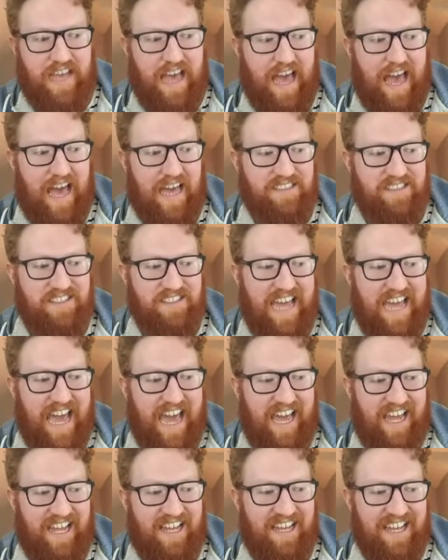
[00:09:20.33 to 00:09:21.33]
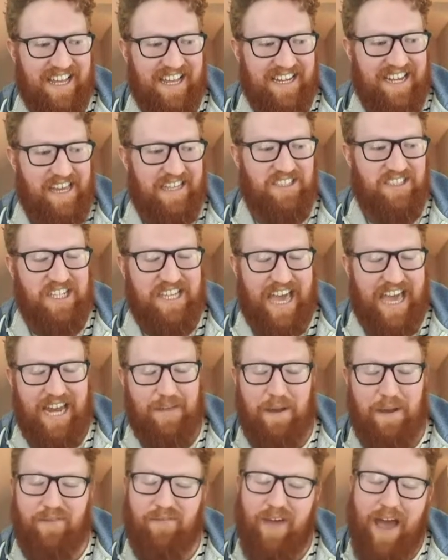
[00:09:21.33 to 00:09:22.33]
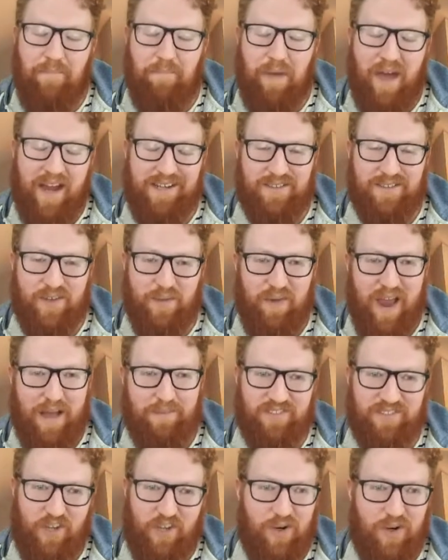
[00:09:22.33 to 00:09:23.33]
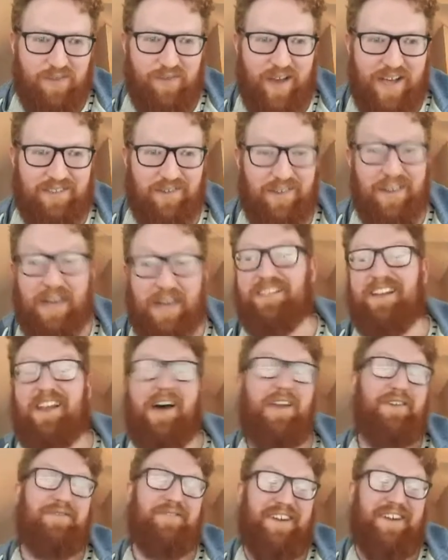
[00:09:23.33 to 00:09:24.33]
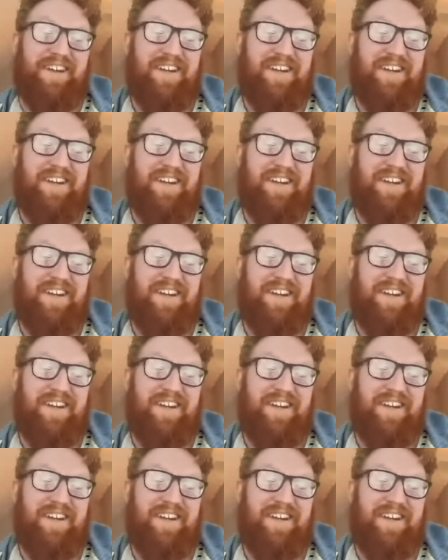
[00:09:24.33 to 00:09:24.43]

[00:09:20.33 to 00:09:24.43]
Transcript: and getting to yell about vampires for the Bram Stoker Festival. That was a lot of fun.